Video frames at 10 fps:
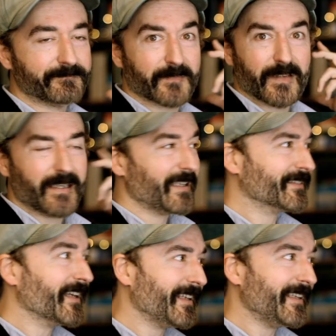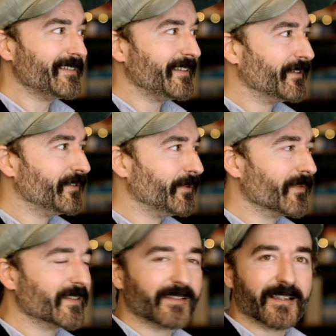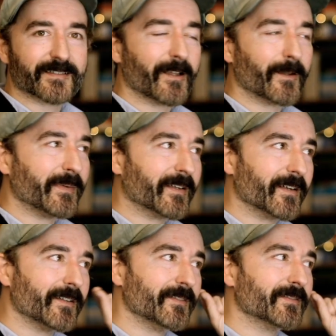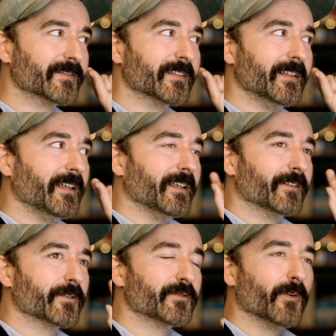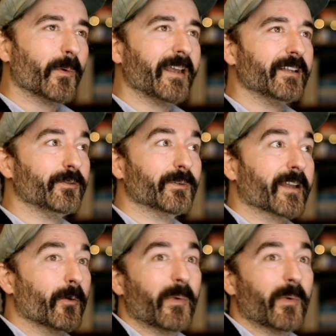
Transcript: it's not easy to do this in Excel because there's no way to do like a weighted